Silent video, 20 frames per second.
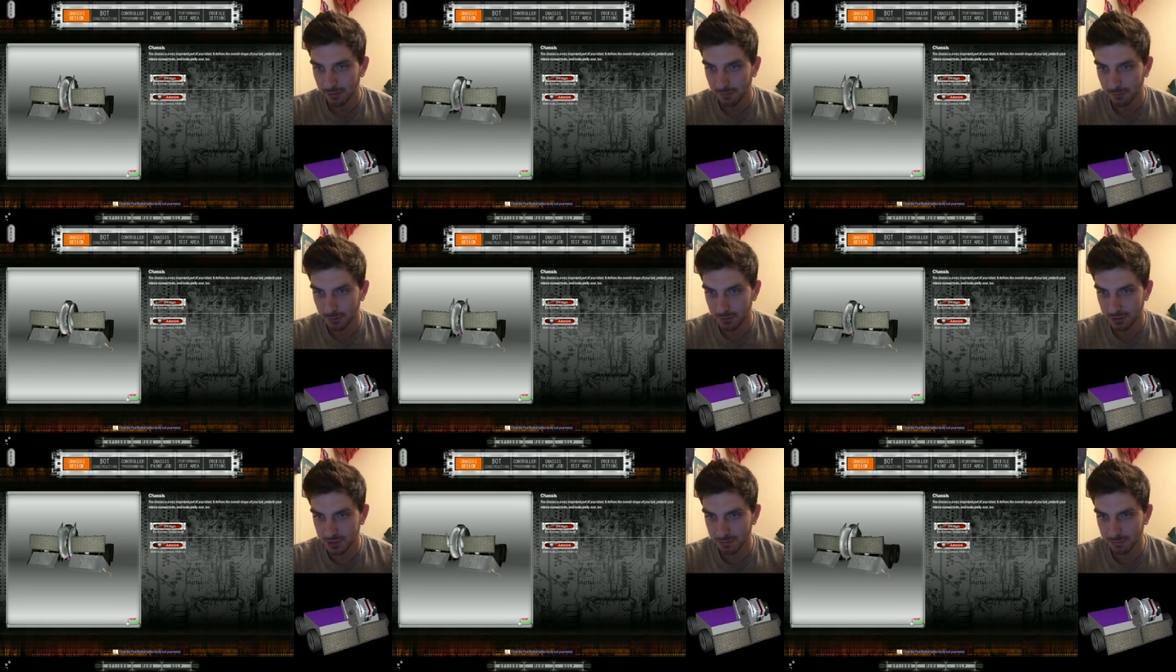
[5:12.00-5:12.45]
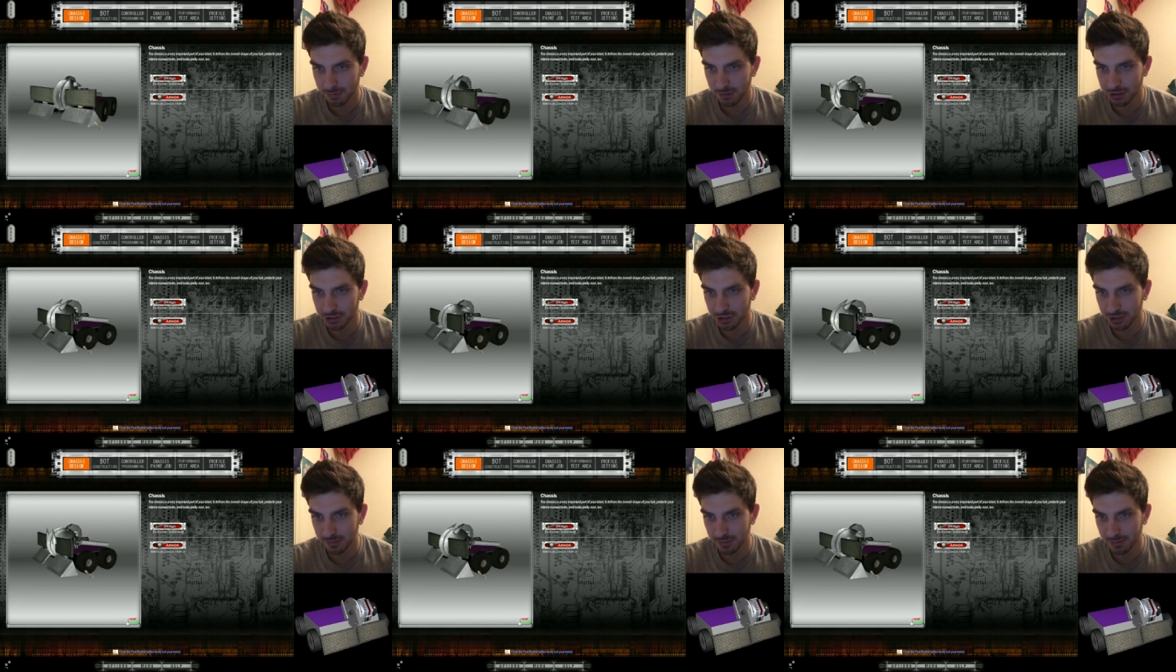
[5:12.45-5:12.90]
First
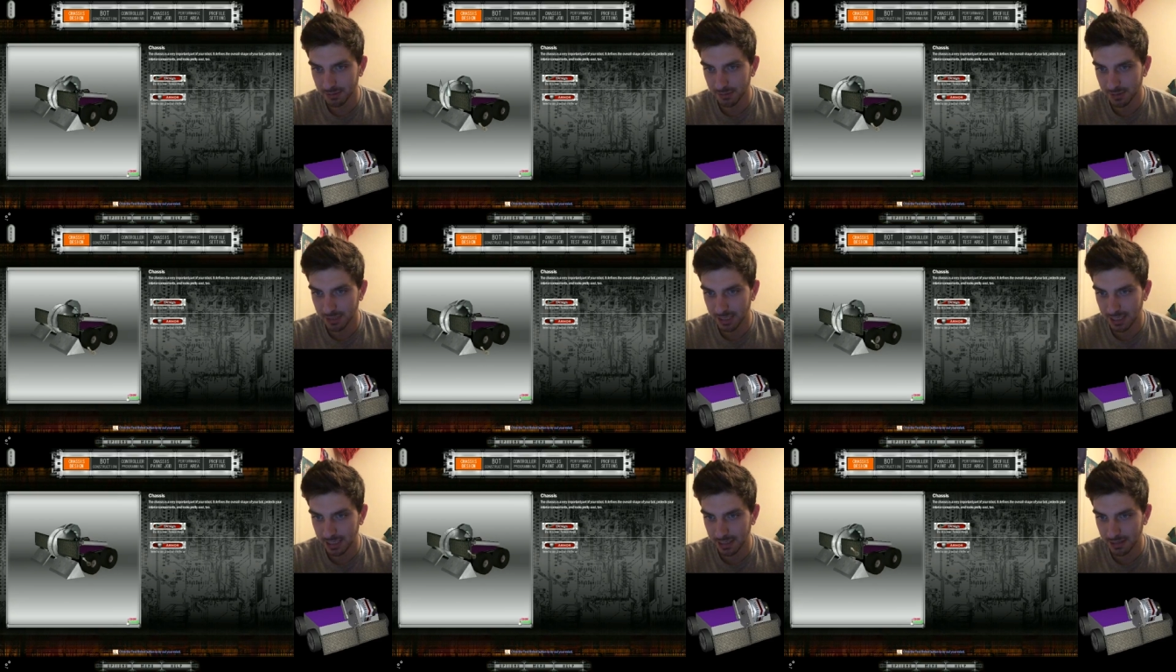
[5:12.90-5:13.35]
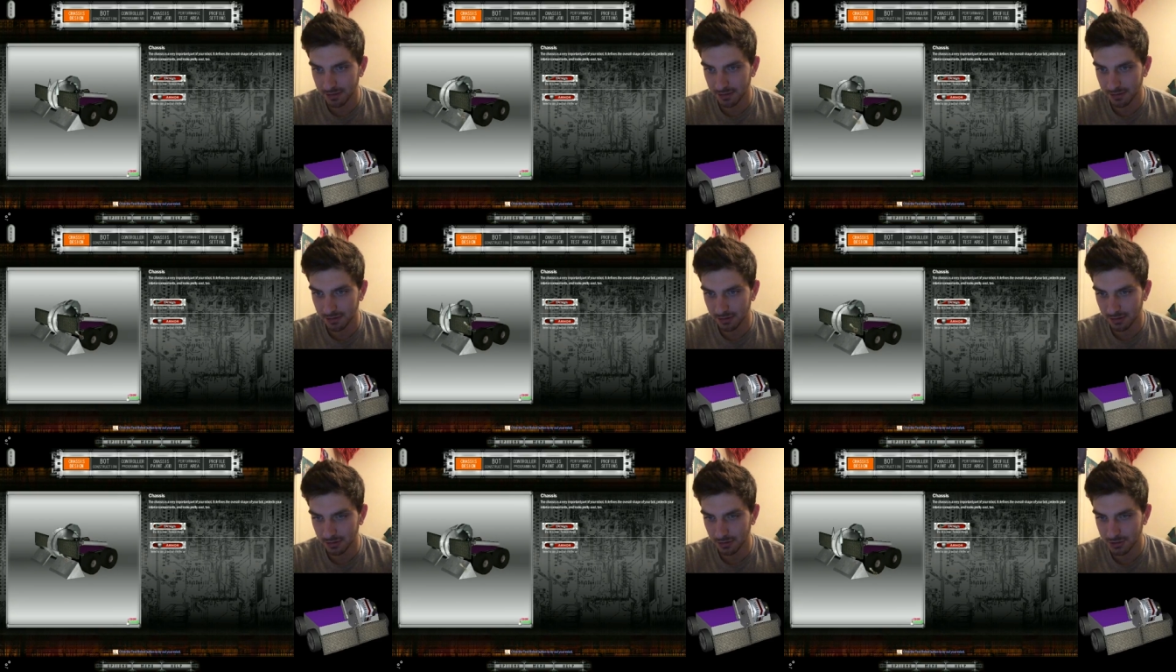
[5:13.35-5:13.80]
impression, I mean, we got,
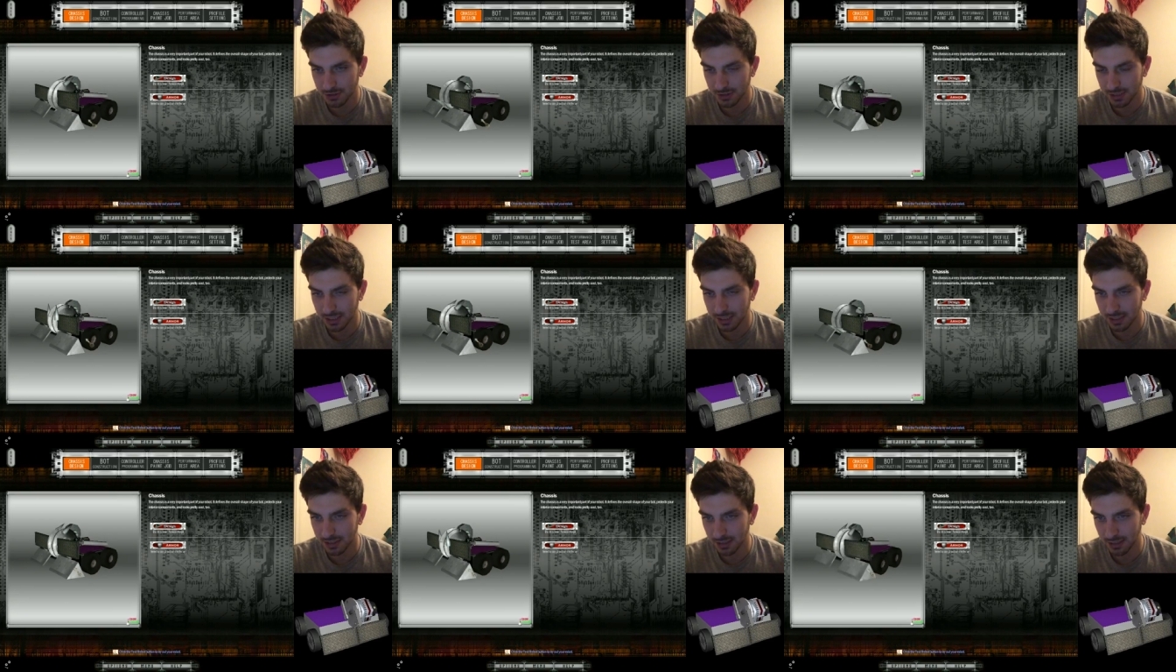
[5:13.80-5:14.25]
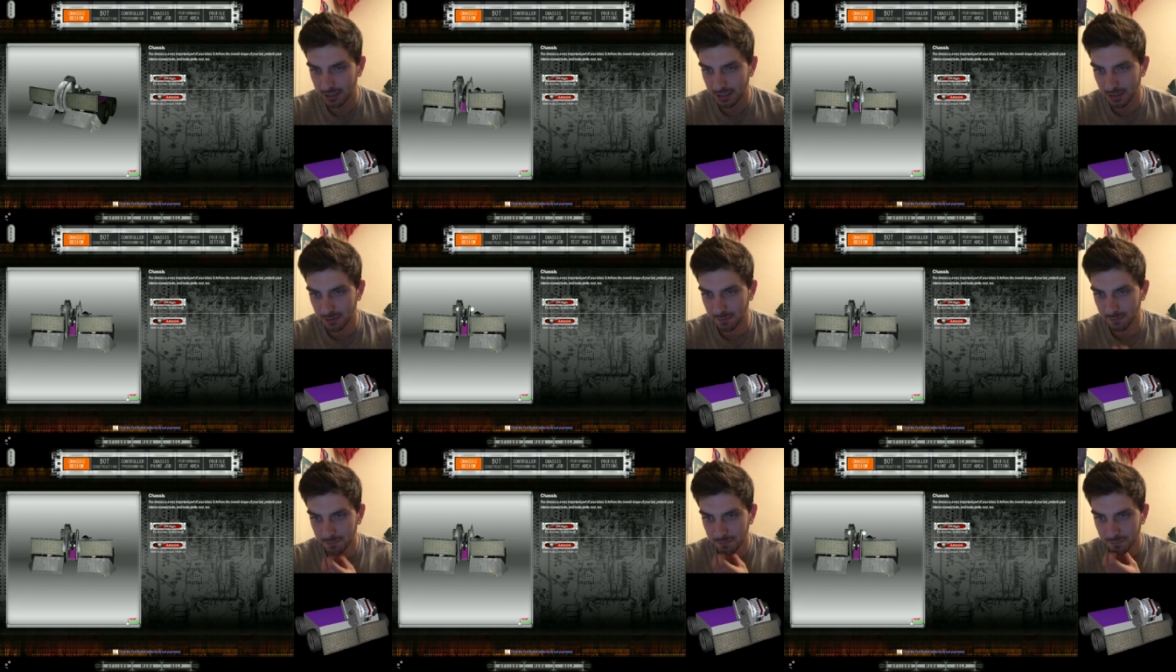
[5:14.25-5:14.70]
looks like,
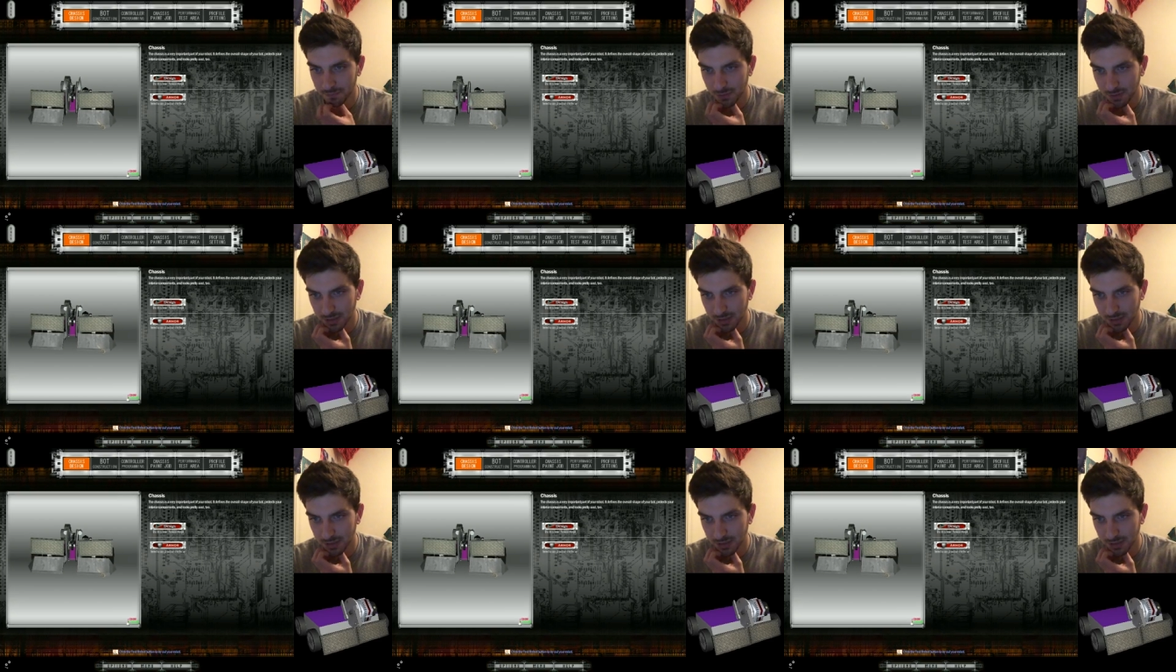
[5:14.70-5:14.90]
um,